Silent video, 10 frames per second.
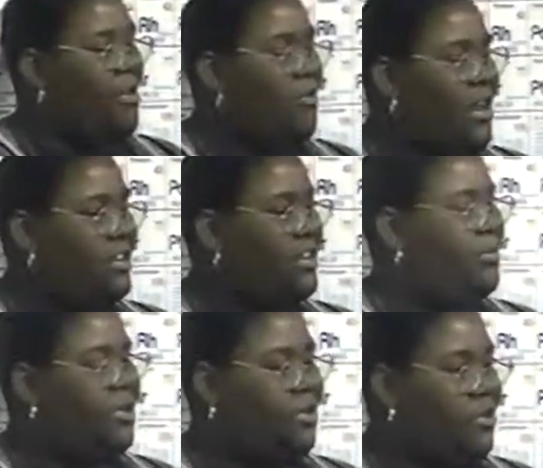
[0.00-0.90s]
no right to
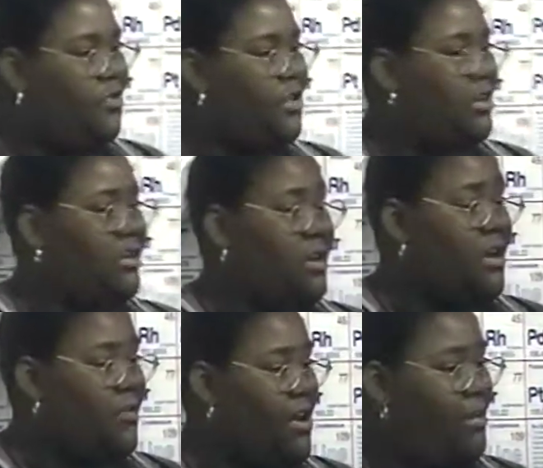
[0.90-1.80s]
suspend you if you didn't start
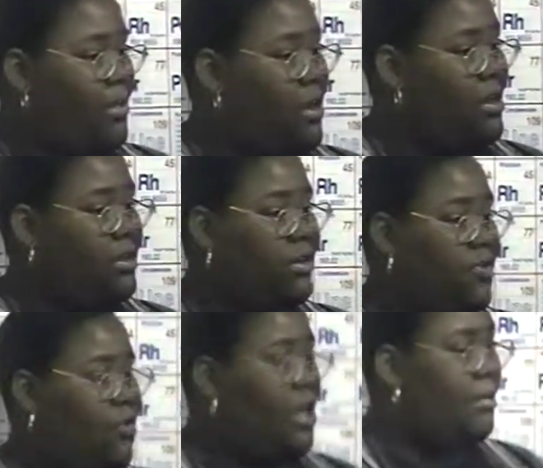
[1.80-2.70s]
the fight because if
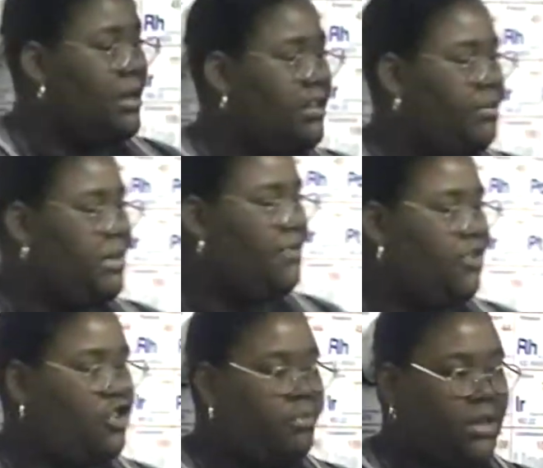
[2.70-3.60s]
you keep getting suspended for
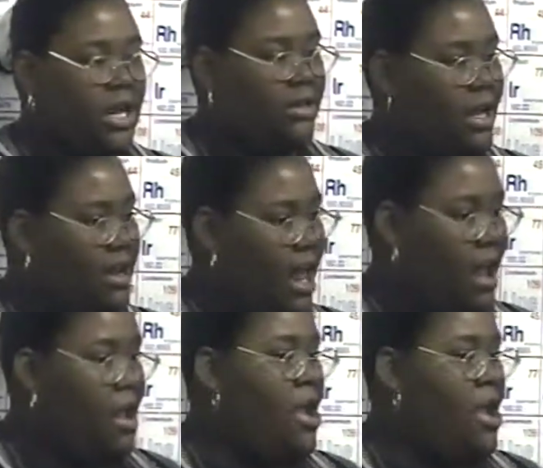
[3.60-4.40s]
stupid things like that,